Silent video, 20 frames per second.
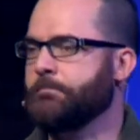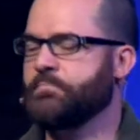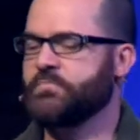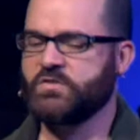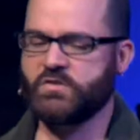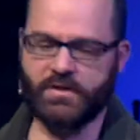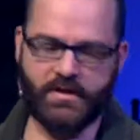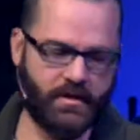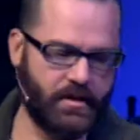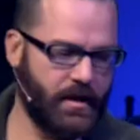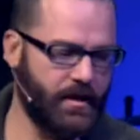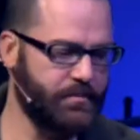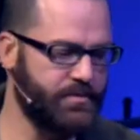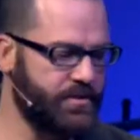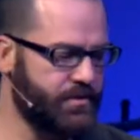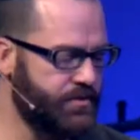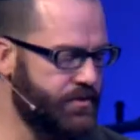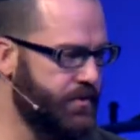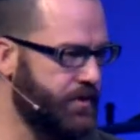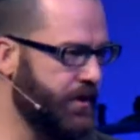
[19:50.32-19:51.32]
So he climbs a
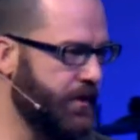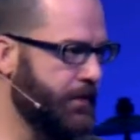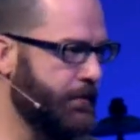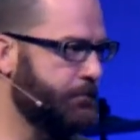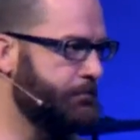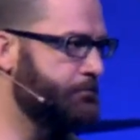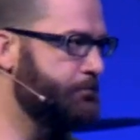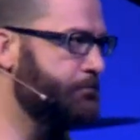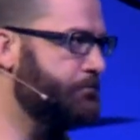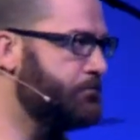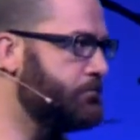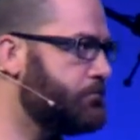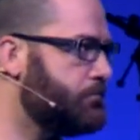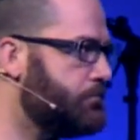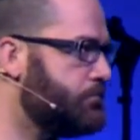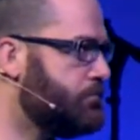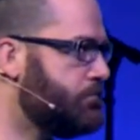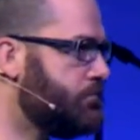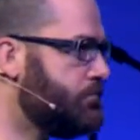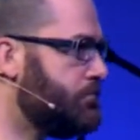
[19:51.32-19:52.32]
tree.
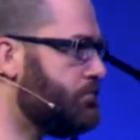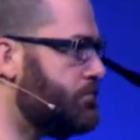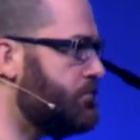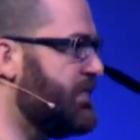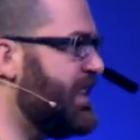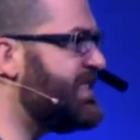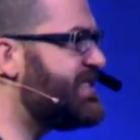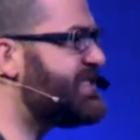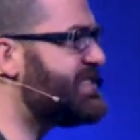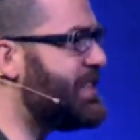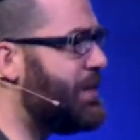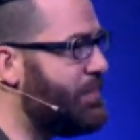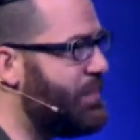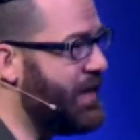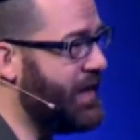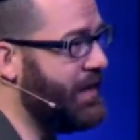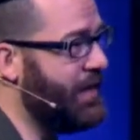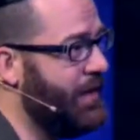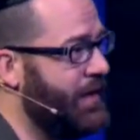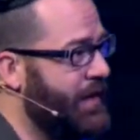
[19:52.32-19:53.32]
Then
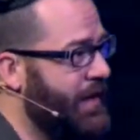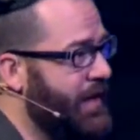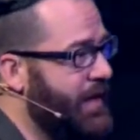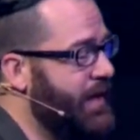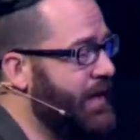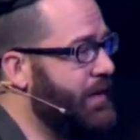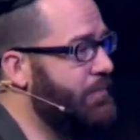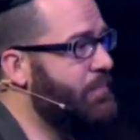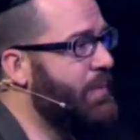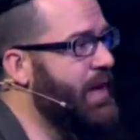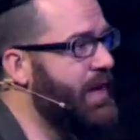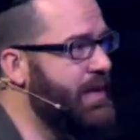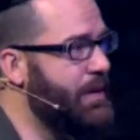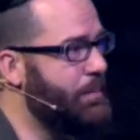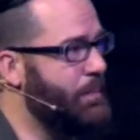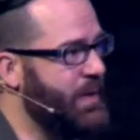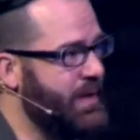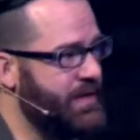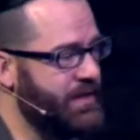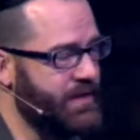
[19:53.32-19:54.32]
something, in my
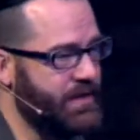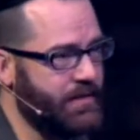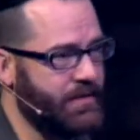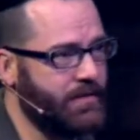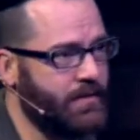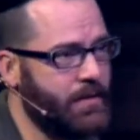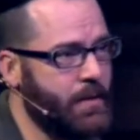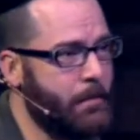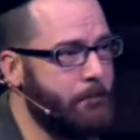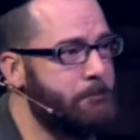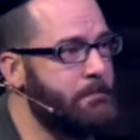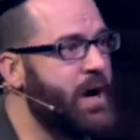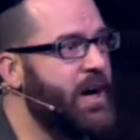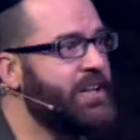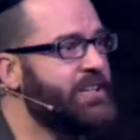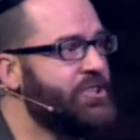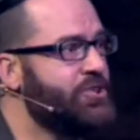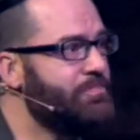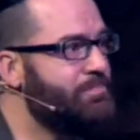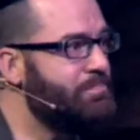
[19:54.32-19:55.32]
opinion,
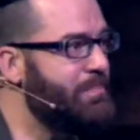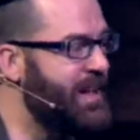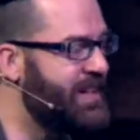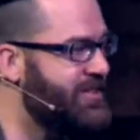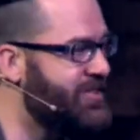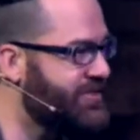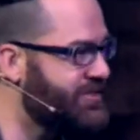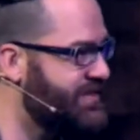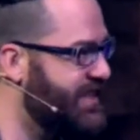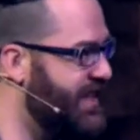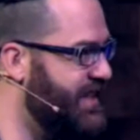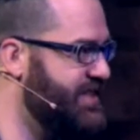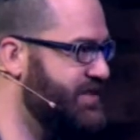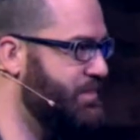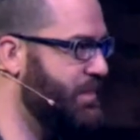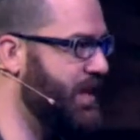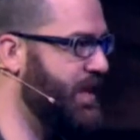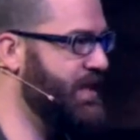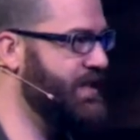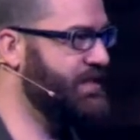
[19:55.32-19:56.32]
monumental takes
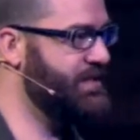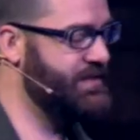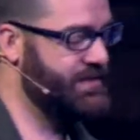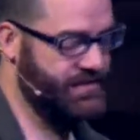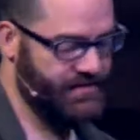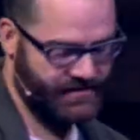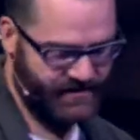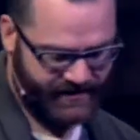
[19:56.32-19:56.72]
place.